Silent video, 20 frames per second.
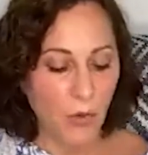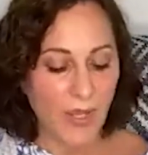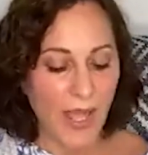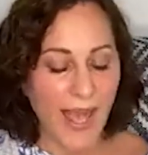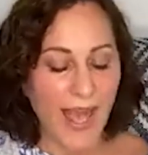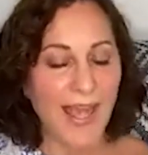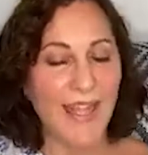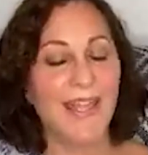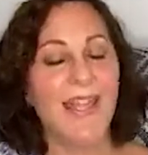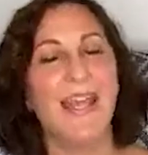
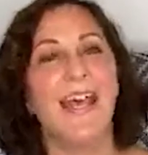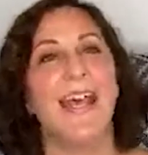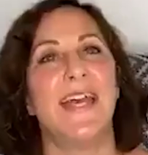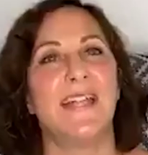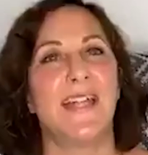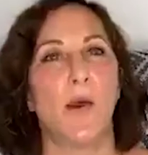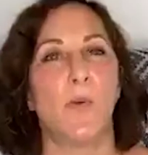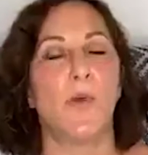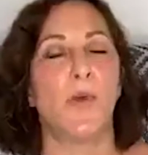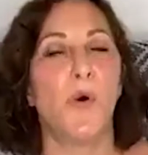Okay?
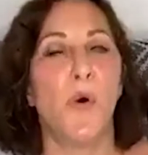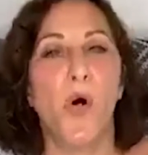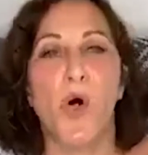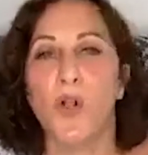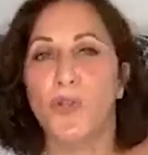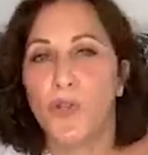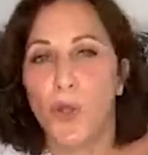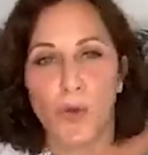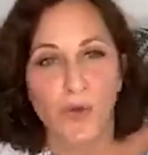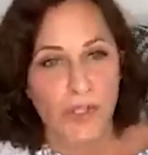Now we
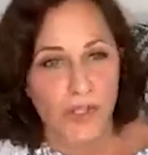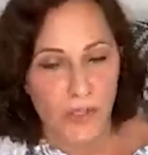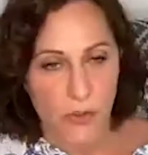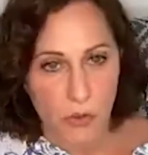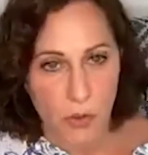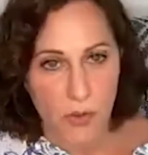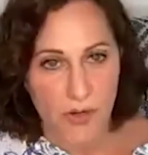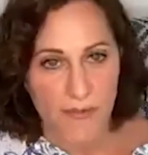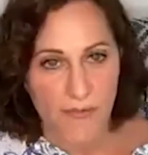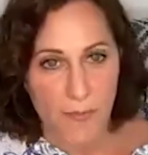all know the
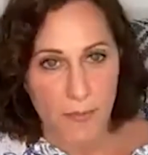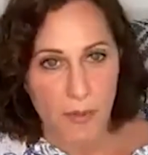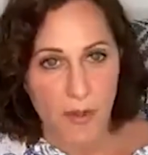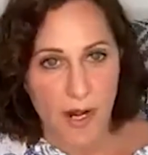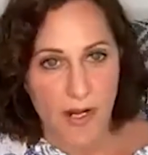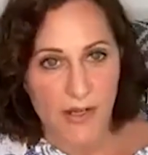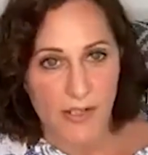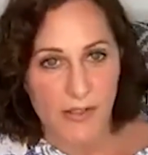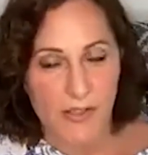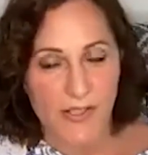story of the
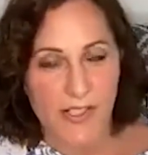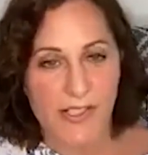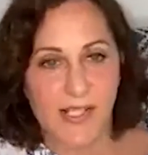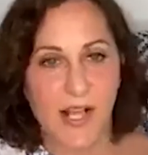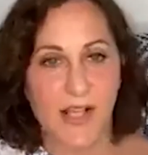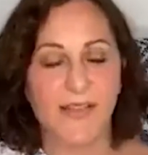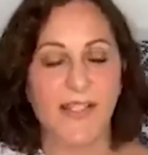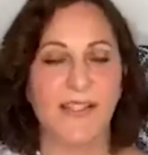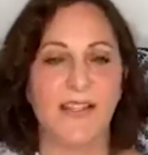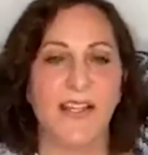prodigal
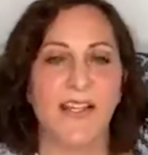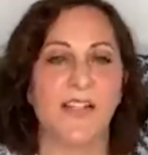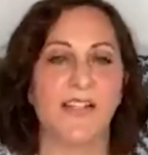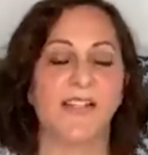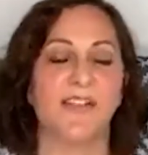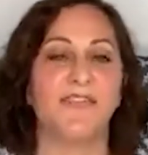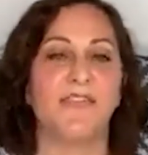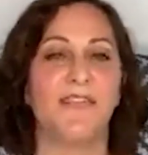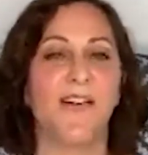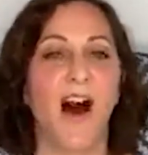son, that
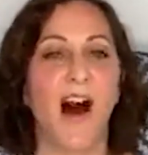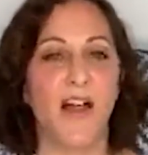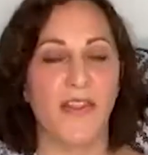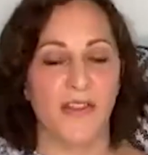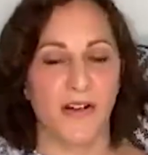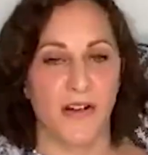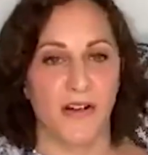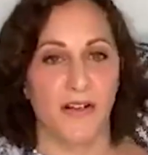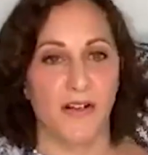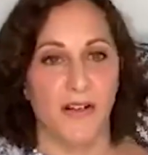there's a
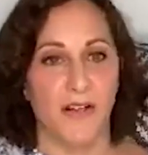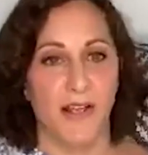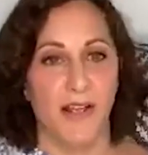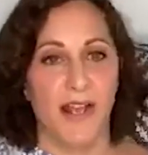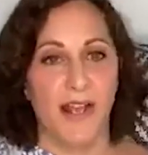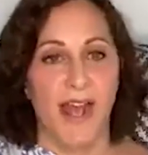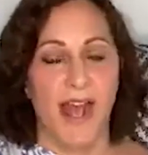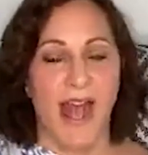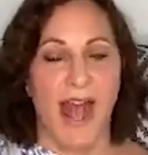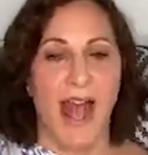father
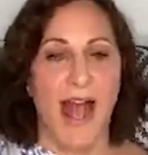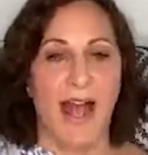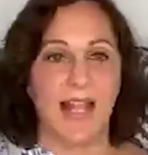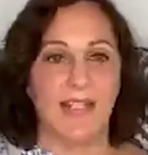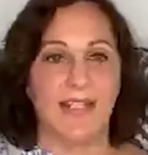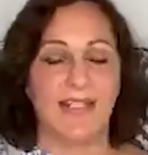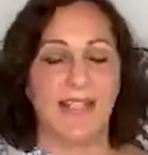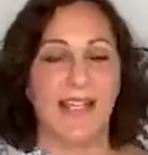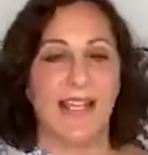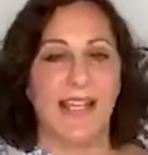
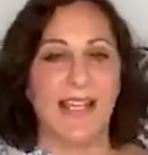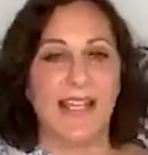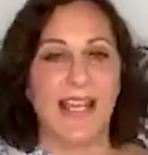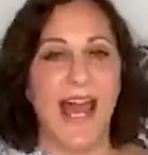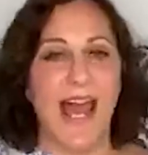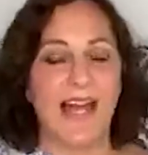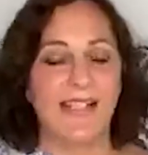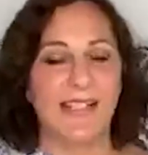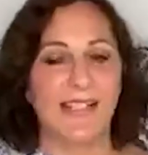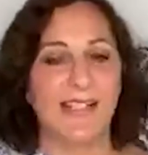and he